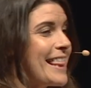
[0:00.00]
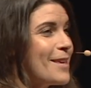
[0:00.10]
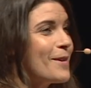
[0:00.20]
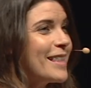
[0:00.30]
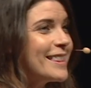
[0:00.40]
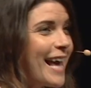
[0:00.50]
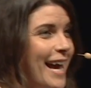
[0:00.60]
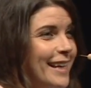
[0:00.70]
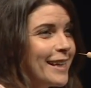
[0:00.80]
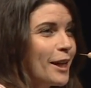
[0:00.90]
you can
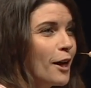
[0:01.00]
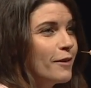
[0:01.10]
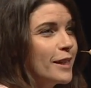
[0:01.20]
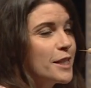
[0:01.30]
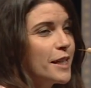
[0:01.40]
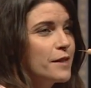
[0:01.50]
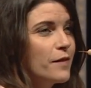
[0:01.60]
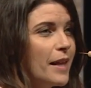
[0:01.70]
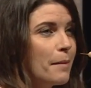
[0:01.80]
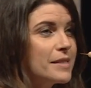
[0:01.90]
then encourage is for
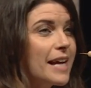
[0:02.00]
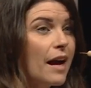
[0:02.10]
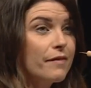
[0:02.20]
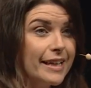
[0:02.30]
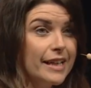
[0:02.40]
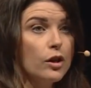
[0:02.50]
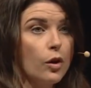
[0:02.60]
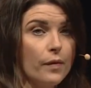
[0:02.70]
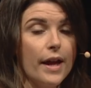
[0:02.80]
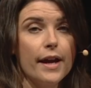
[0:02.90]
them to have Eagle
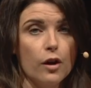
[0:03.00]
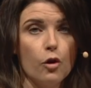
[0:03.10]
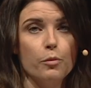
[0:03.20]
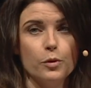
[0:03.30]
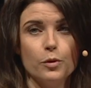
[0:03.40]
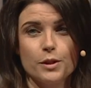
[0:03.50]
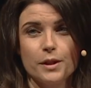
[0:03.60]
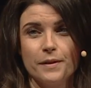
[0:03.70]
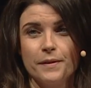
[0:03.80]
on their goal board.